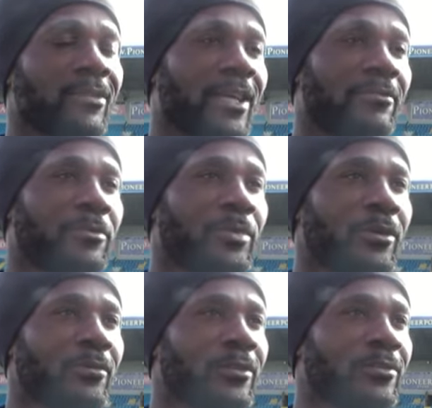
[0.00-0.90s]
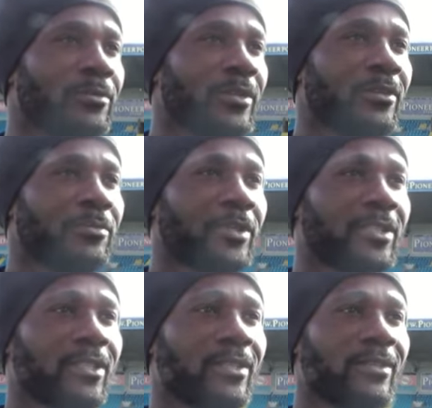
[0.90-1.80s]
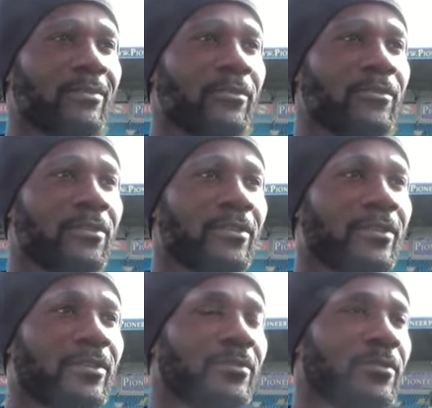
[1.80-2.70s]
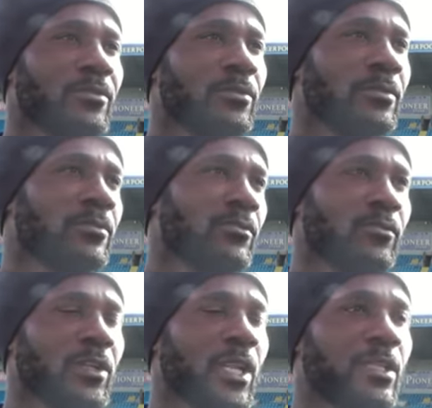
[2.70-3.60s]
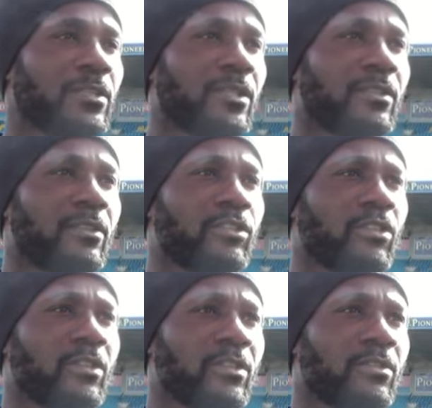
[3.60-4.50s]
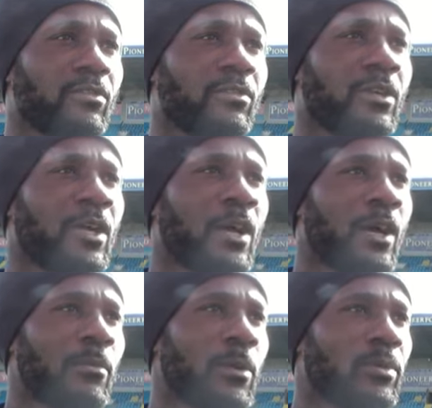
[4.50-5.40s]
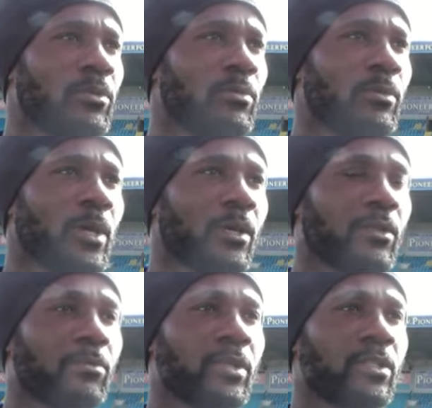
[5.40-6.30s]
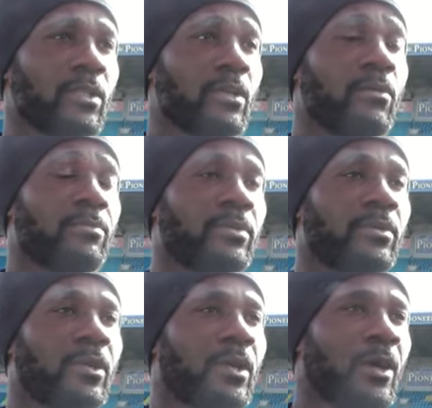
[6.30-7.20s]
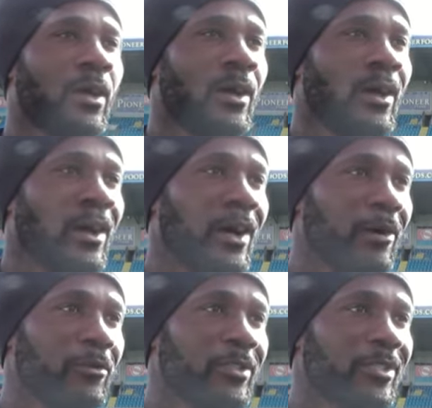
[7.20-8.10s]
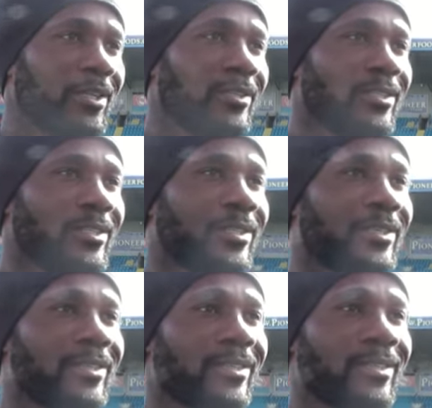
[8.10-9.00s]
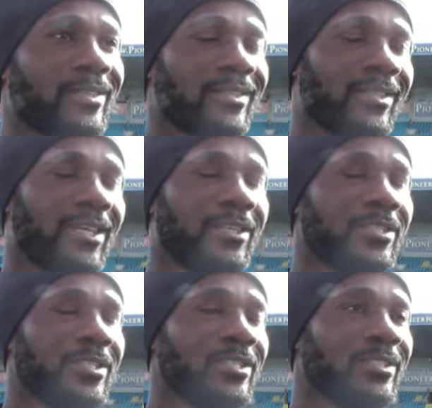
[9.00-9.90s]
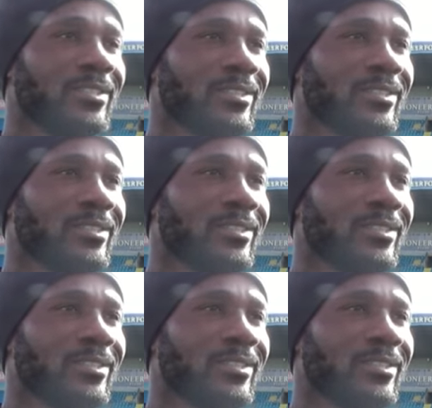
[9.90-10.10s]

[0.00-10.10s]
Yeah, every player wants to be on the pitch with the lads and enjoy. So I'm happy to be back on the pitch and I hope I will stay until the end of the season.